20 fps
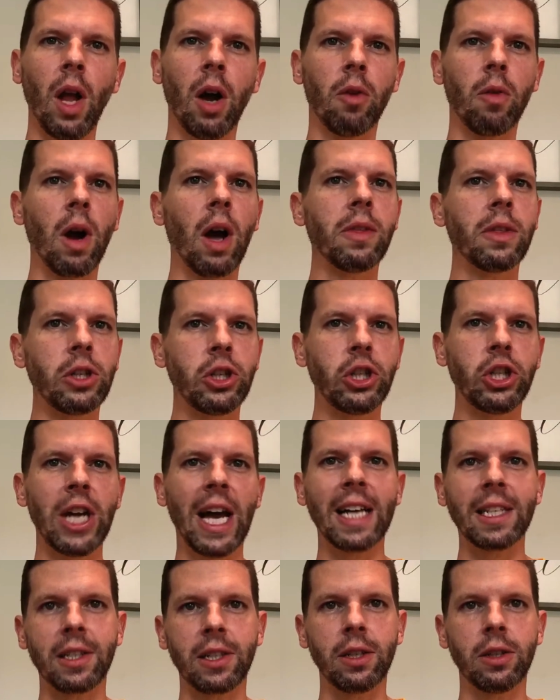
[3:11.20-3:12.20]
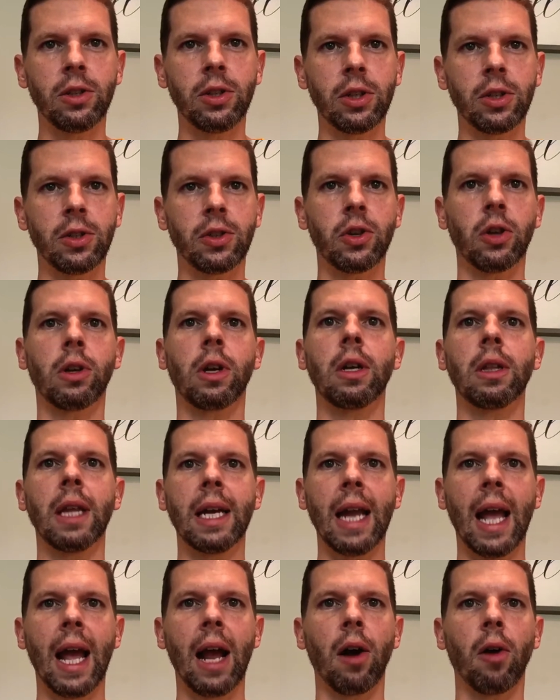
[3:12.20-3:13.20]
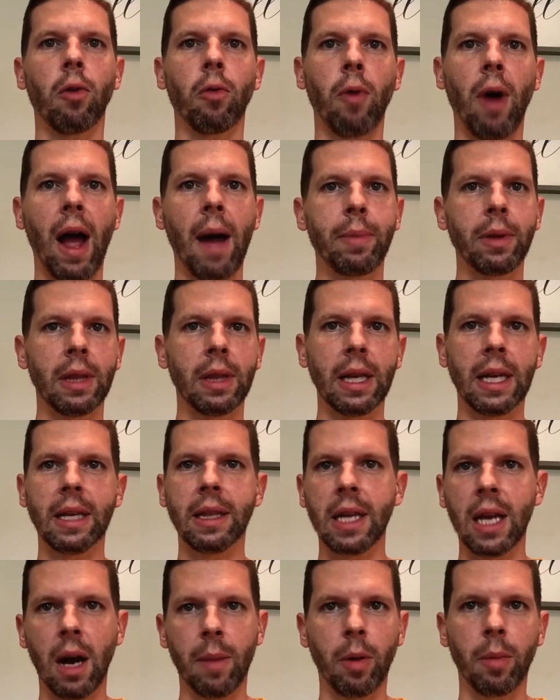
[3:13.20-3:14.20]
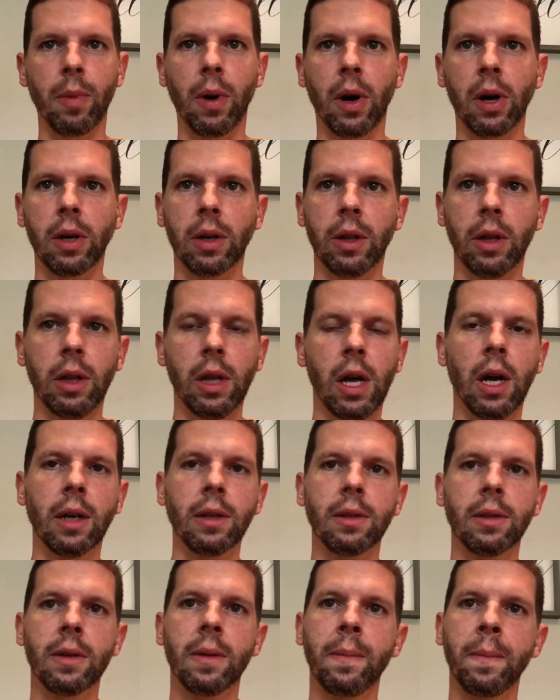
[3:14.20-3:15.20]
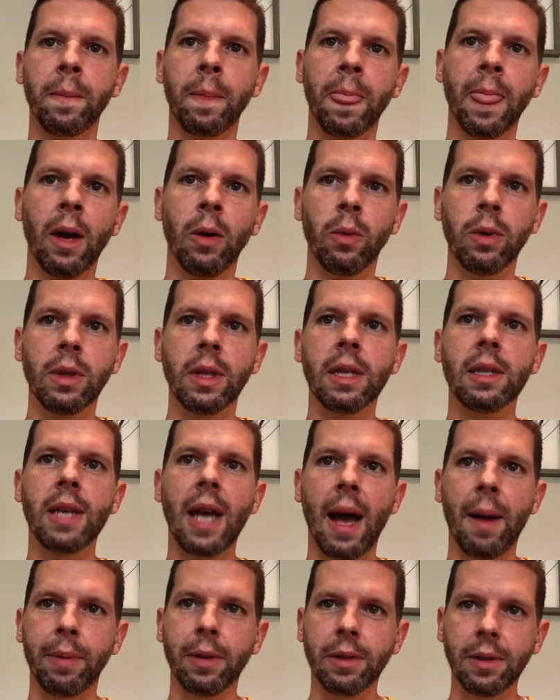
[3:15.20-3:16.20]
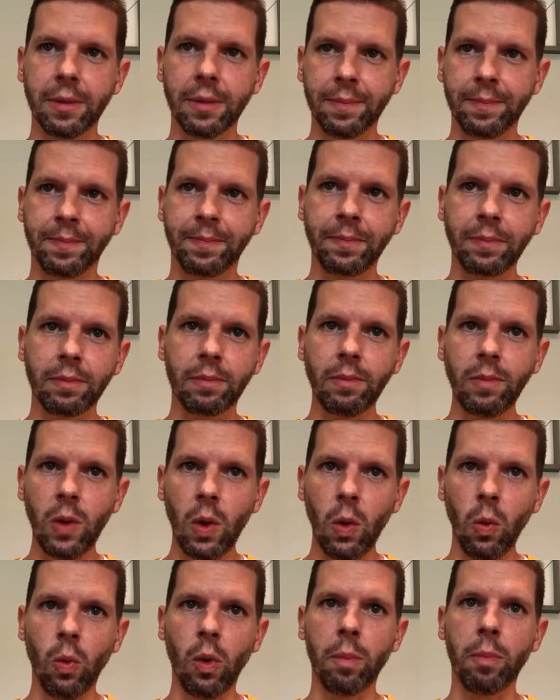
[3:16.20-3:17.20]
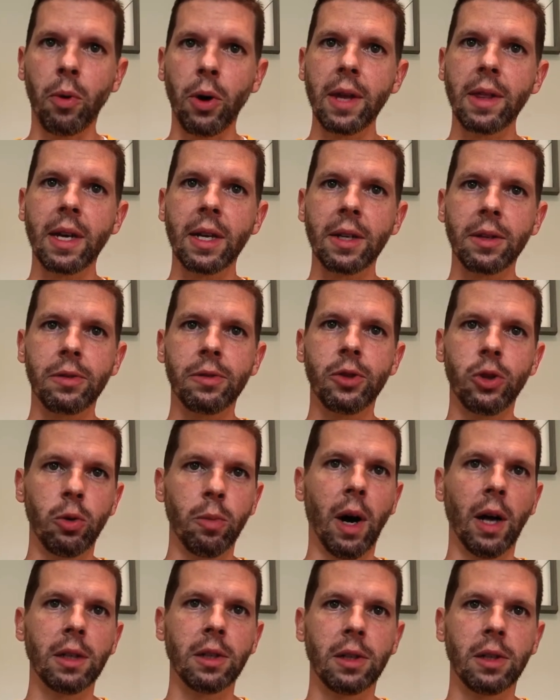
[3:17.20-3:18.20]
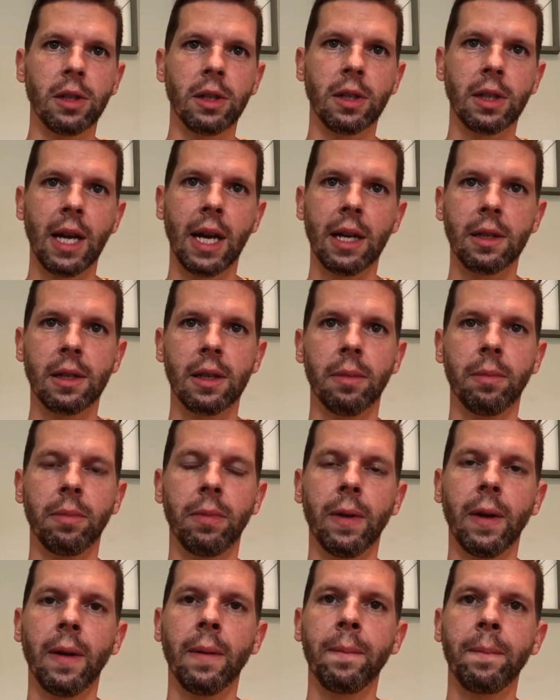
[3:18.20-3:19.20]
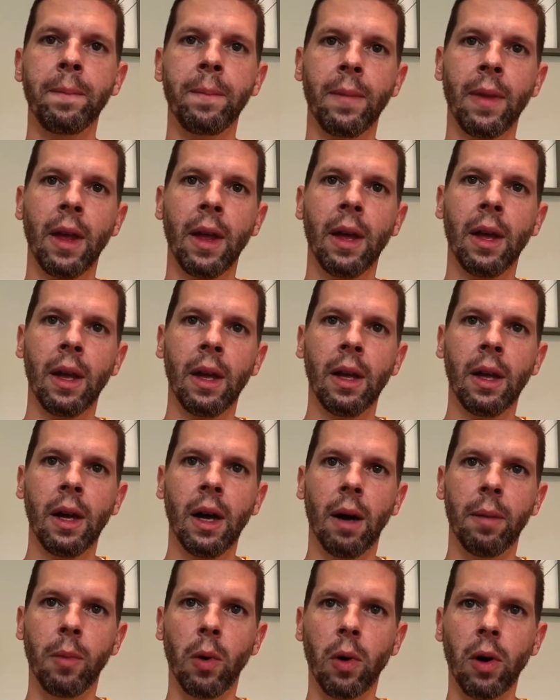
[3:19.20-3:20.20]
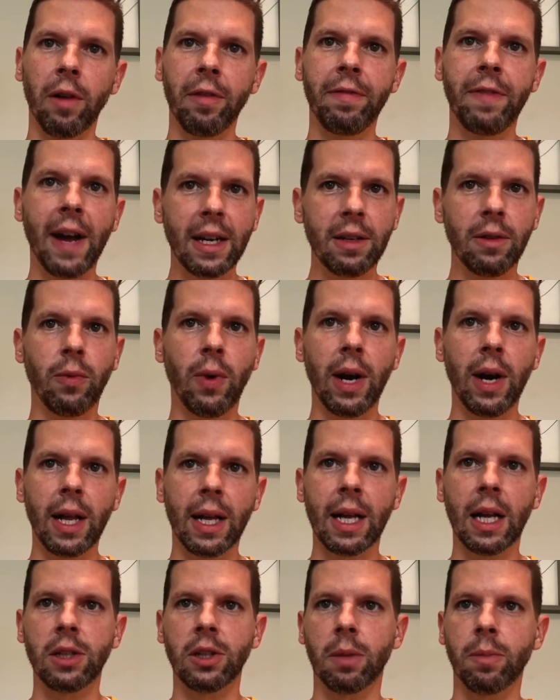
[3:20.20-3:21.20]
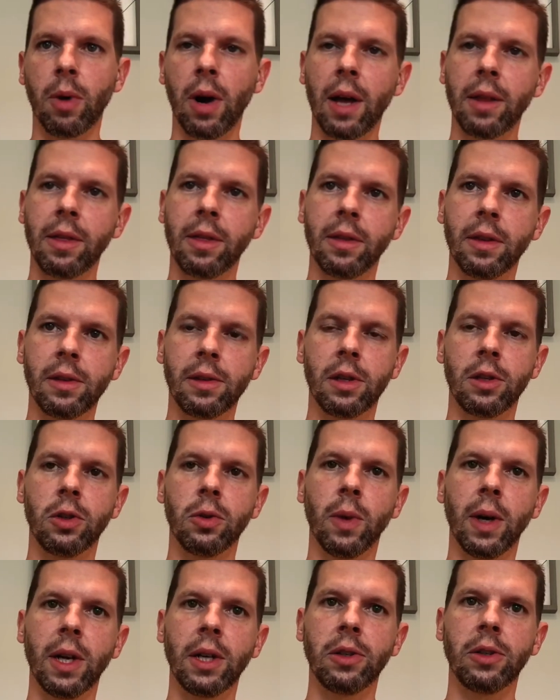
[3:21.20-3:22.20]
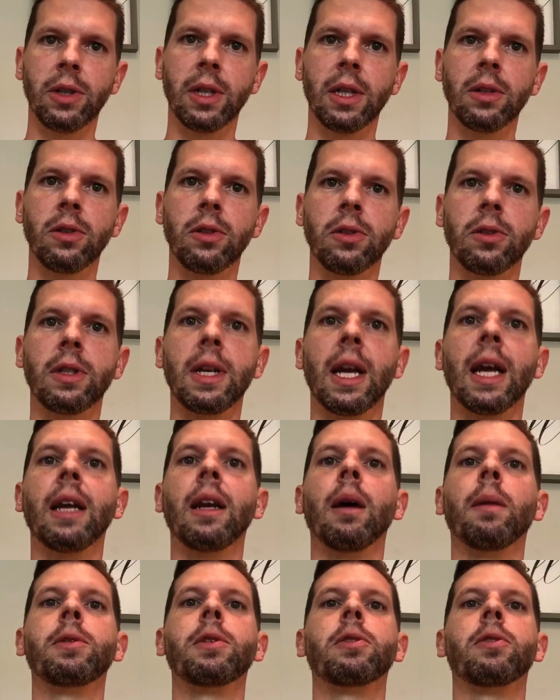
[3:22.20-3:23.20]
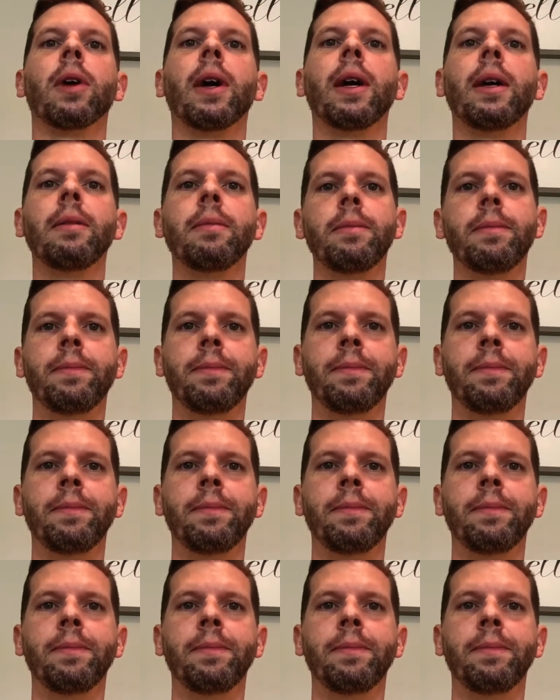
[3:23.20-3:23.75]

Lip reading: around the chest to circulate air rapidly in the upper part of the lungs. When this happens, we're breathing too much, to state it simply. A more effective way to catch our breath in this situation is to stand up straight,